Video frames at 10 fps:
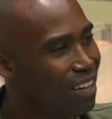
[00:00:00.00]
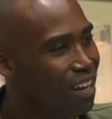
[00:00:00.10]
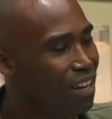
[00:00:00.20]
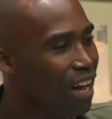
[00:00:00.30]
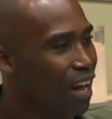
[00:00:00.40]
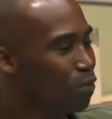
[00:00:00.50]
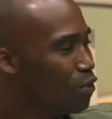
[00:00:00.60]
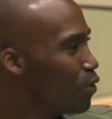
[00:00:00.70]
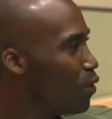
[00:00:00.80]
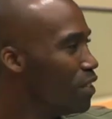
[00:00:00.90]
And I
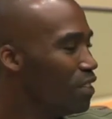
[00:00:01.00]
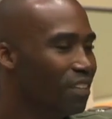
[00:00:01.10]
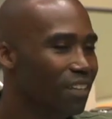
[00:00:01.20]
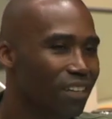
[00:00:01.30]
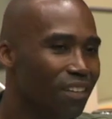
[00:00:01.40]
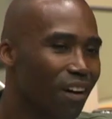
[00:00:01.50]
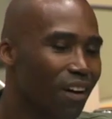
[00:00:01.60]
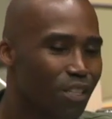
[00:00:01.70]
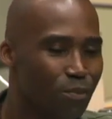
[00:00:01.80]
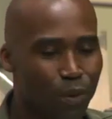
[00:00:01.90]
was learning in the
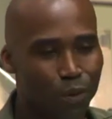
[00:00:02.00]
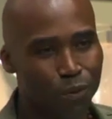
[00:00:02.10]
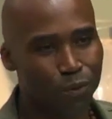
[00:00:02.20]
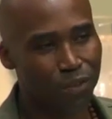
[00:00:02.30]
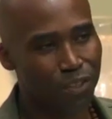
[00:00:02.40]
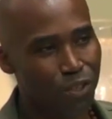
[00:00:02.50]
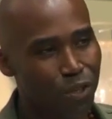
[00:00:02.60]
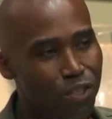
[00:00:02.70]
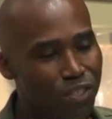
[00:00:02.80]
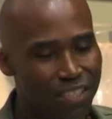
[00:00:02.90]
hospital, the
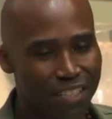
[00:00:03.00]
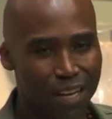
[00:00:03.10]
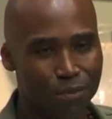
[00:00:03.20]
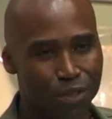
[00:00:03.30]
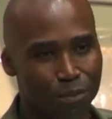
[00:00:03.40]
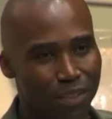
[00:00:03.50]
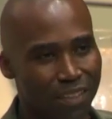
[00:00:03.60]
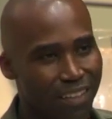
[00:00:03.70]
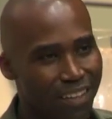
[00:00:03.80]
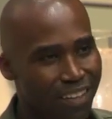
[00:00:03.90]
nurse just came to
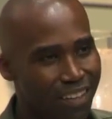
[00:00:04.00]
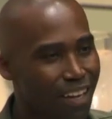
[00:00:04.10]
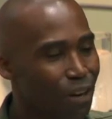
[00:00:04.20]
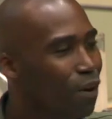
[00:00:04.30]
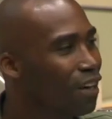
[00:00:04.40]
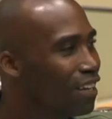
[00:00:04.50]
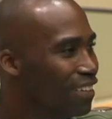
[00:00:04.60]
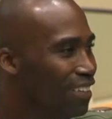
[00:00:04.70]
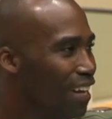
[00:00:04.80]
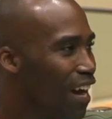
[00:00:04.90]
me. And
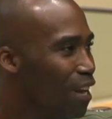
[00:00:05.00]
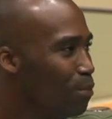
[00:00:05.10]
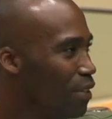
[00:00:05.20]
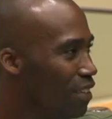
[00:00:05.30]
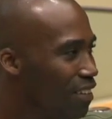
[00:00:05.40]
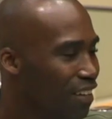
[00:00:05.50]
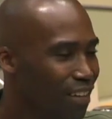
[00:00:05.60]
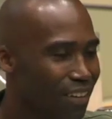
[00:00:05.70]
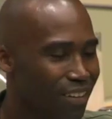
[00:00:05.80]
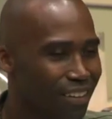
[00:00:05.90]
ironically, they had me
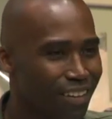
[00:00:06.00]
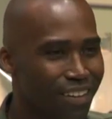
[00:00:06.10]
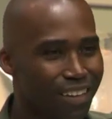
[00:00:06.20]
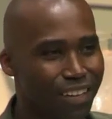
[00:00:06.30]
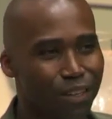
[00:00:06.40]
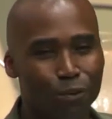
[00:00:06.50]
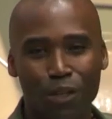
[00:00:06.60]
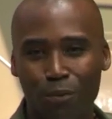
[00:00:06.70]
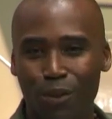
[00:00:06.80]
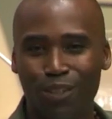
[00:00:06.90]
in a
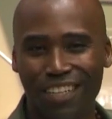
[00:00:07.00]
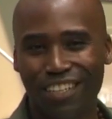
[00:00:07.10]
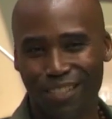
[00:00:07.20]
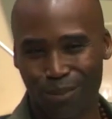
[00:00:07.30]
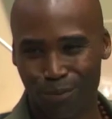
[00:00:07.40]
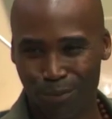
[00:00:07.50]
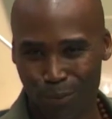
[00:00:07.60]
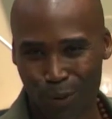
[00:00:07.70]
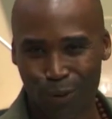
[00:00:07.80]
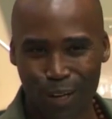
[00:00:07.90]
rehabilitation
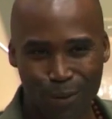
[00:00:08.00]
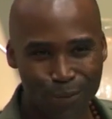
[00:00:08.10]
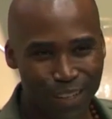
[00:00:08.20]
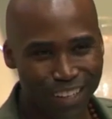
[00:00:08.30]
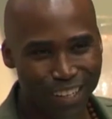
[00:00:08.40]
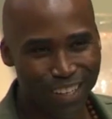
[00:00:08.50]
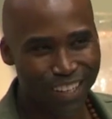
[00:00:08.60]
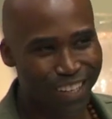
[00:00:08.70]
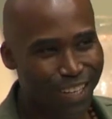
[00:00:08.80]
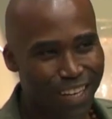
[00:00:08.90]
program,
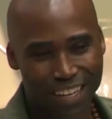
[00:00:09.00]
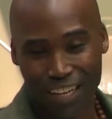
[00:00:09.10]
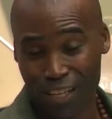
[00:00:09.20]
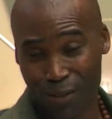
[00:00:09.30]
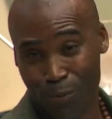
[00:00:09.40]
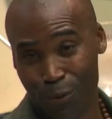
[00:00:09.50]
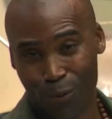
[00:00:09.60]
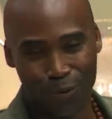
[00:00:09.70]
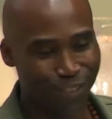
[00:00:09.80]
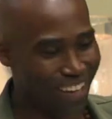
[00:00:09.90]
and I couldn't
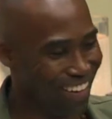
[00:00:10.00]
move.